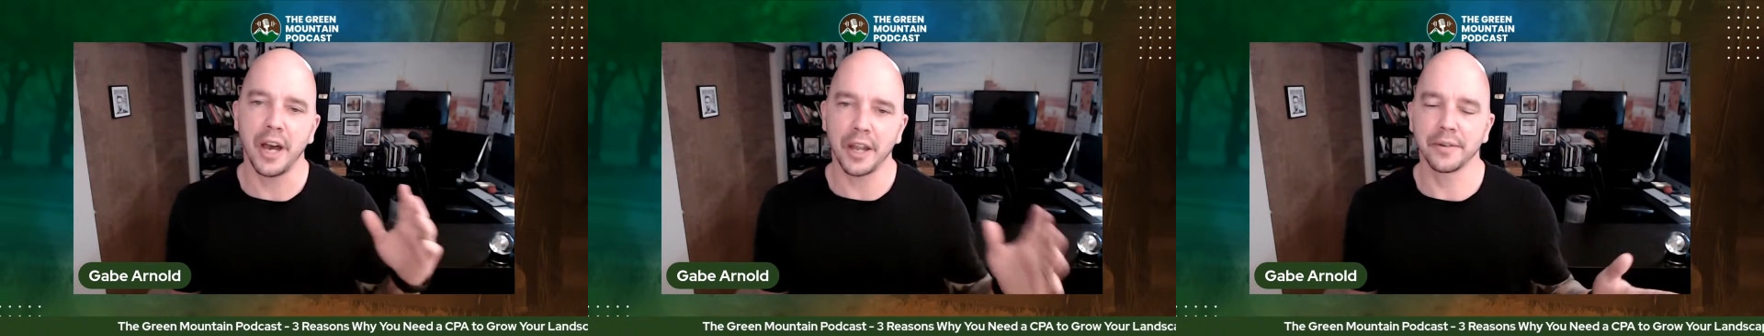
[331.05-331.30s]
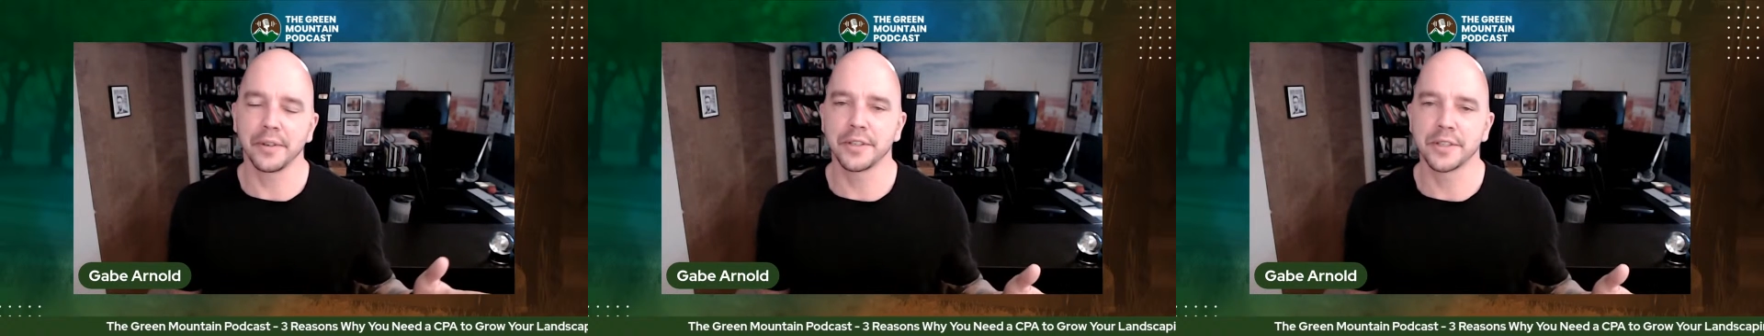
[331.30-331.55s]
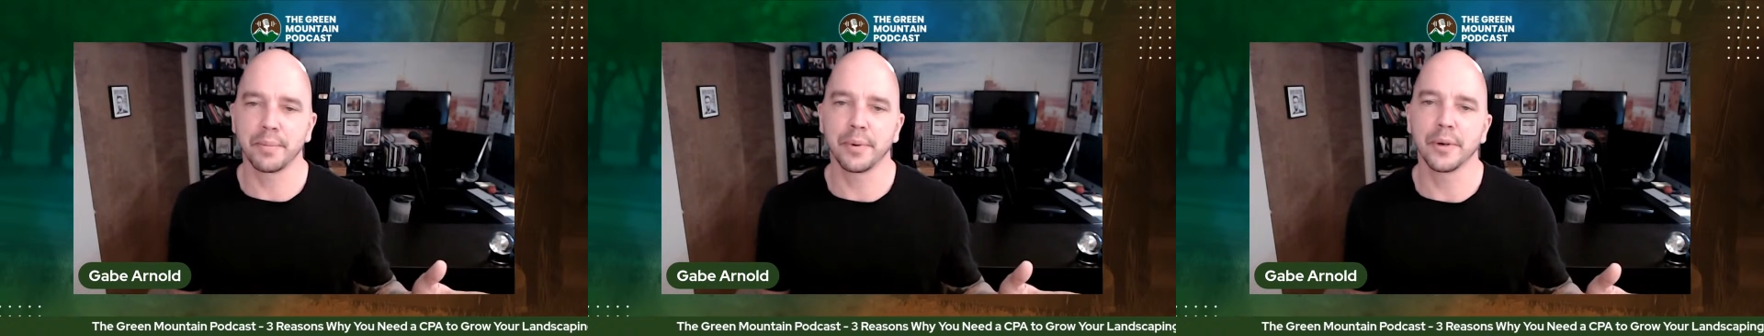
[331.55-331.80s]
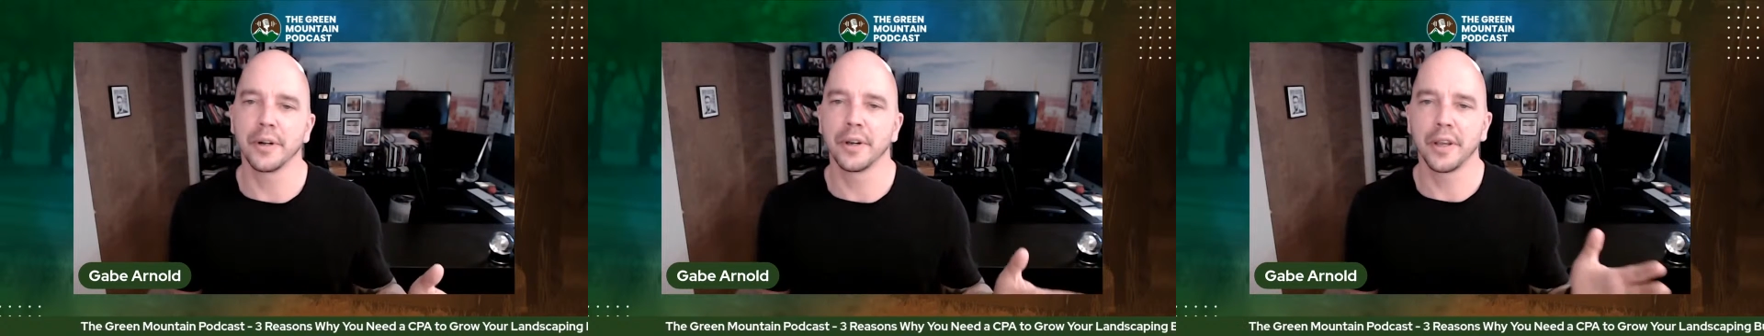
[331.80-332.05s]
I don't need
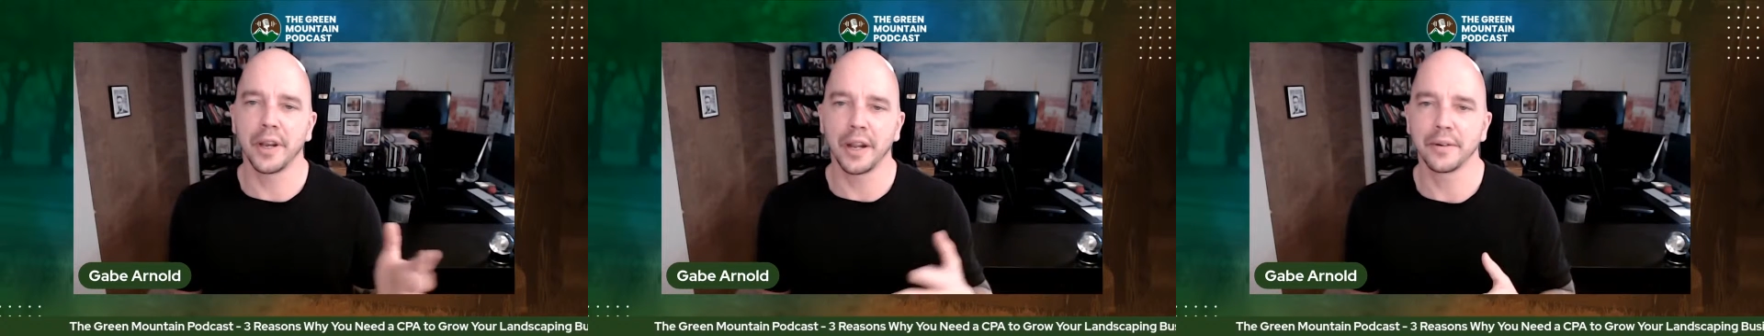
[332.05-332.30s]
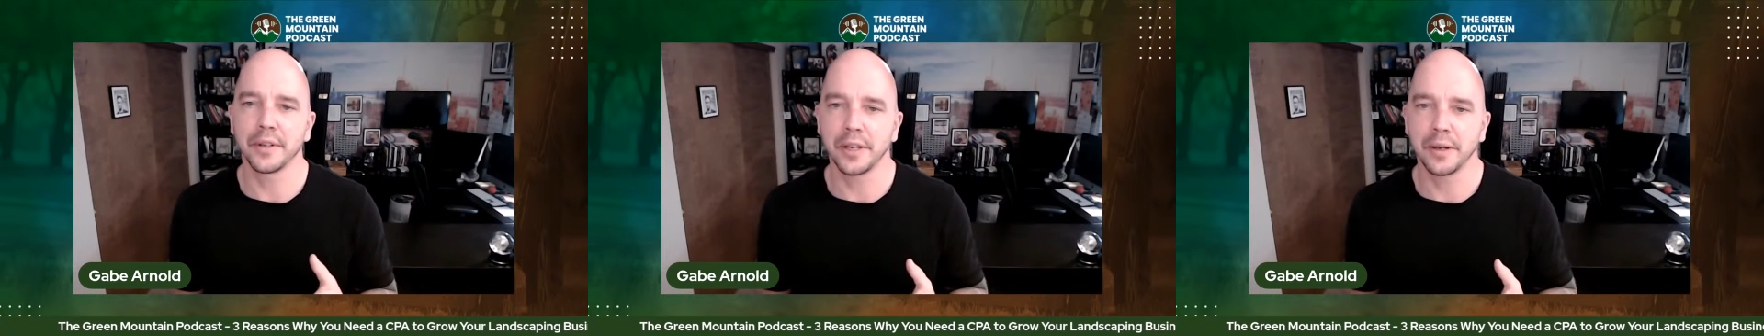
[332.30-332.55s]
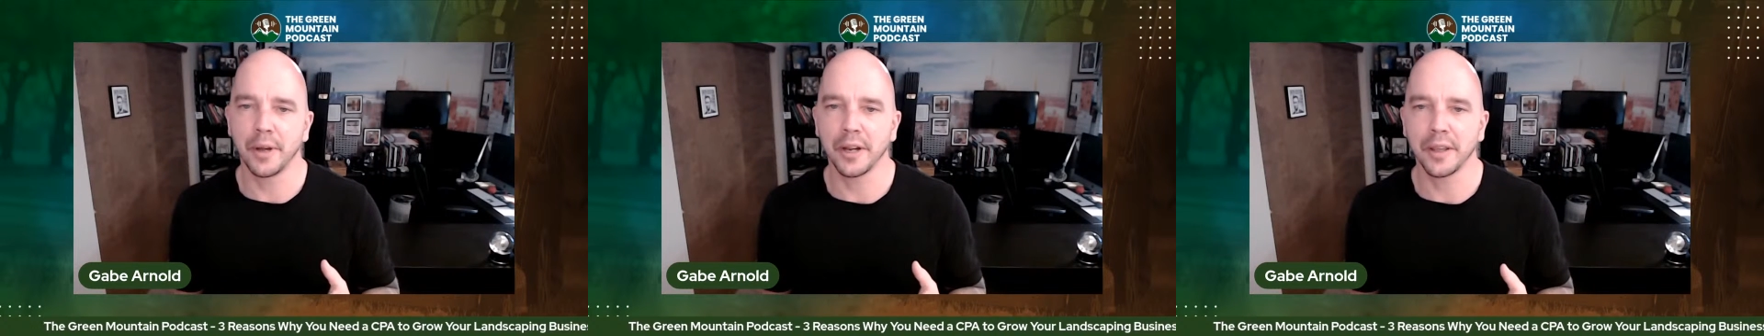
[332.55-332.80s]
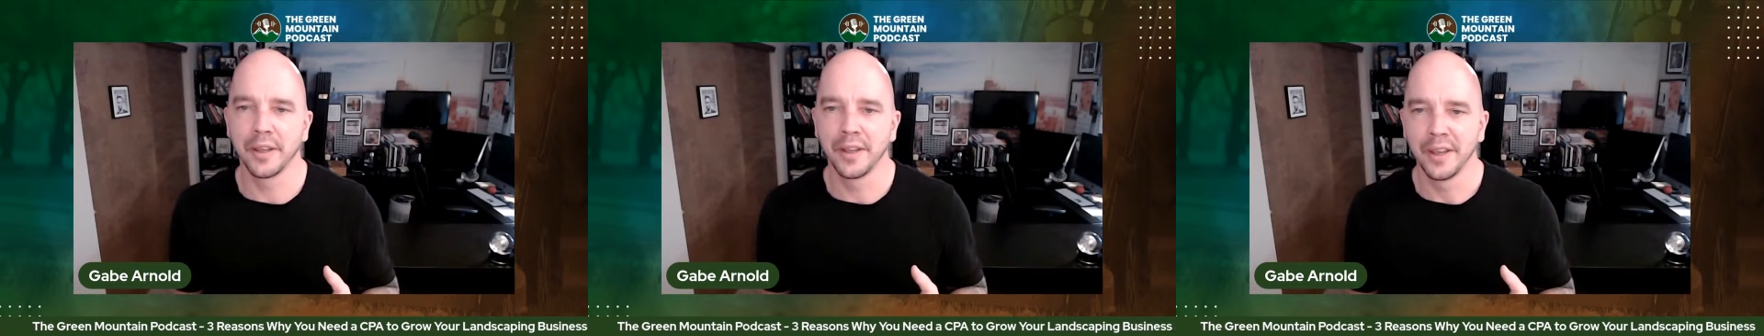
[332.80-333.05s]
support and I don't need
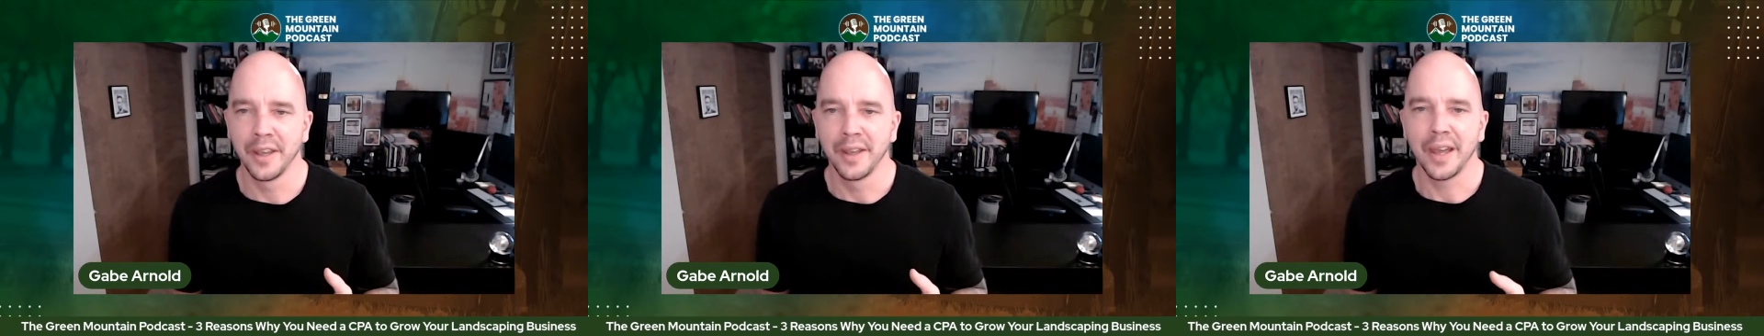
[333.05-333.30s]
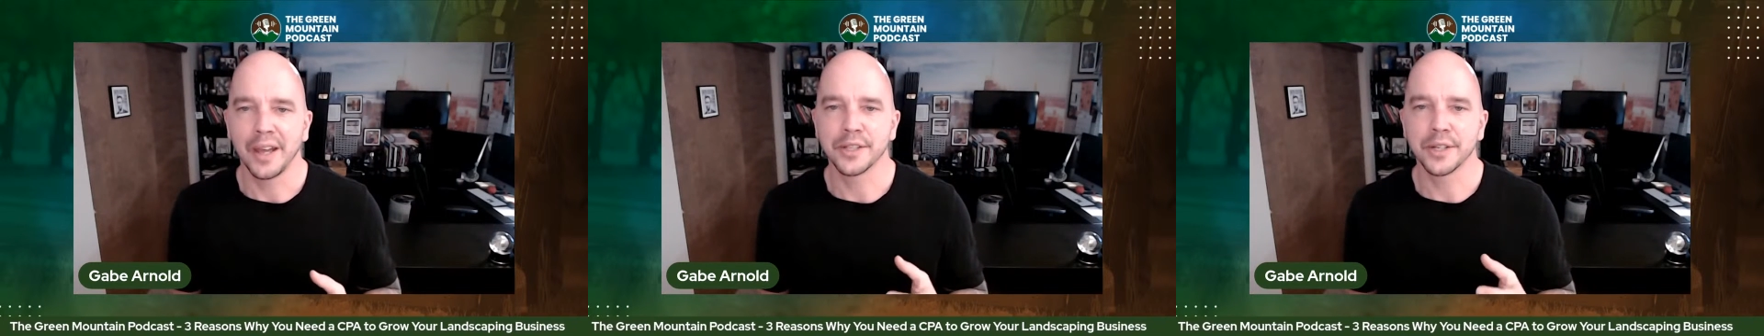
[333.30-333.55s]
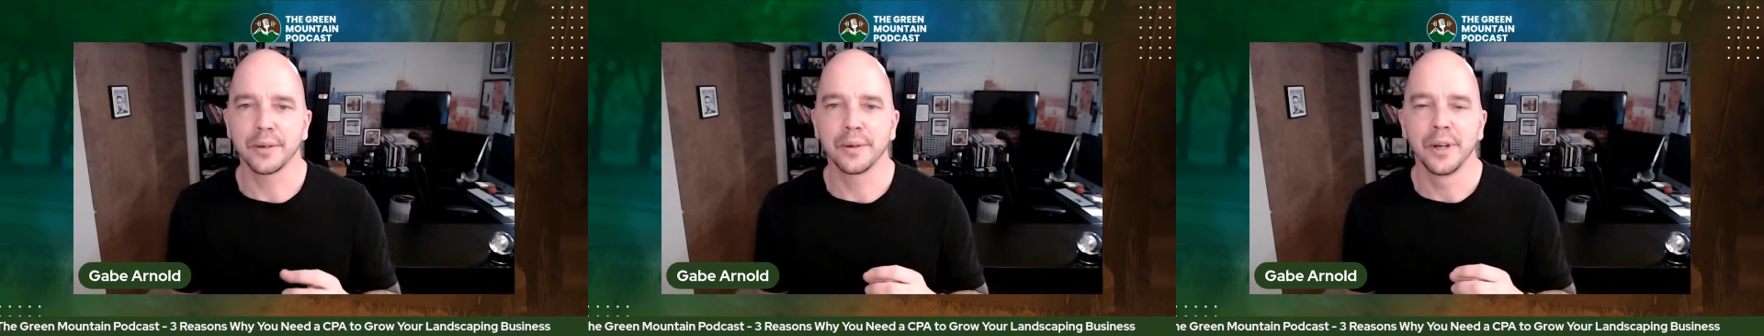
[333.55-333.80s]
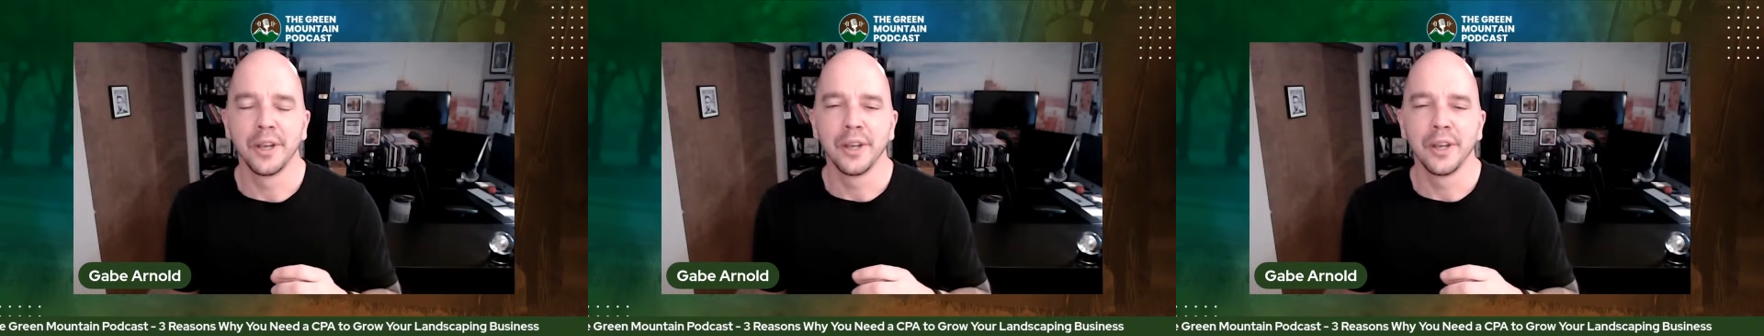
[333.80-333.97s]
anybody. And so